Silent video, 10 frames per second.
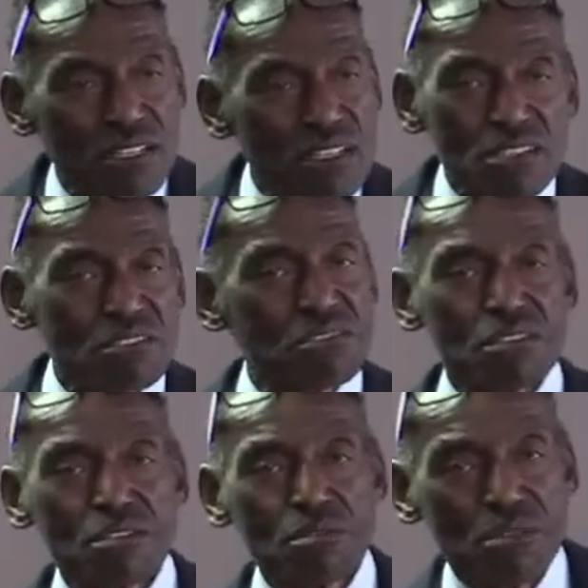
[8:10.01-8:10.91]

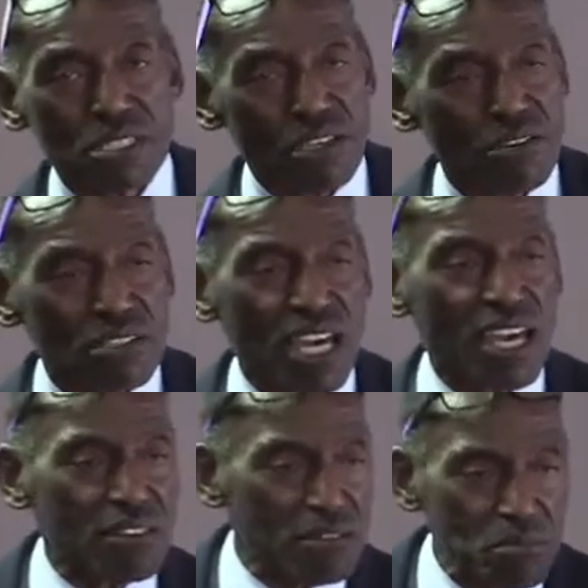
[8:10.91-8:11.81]
Zoom is okay,
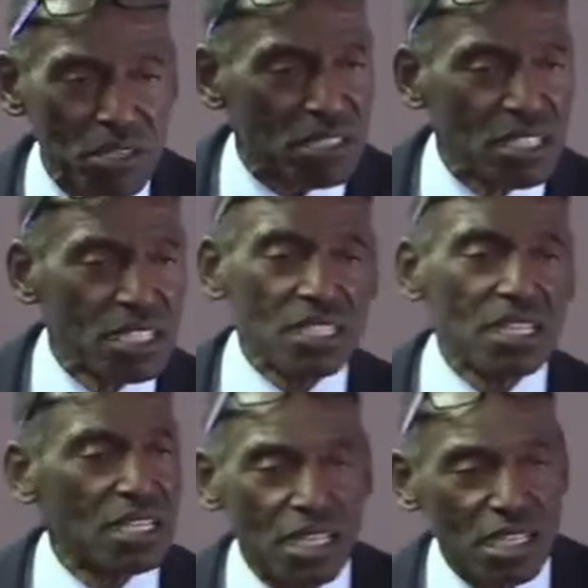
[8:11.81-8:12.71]
but
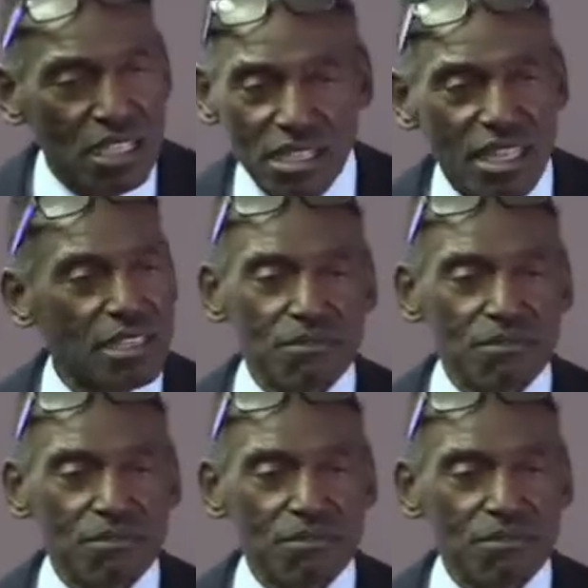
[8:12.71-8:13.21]
it ain't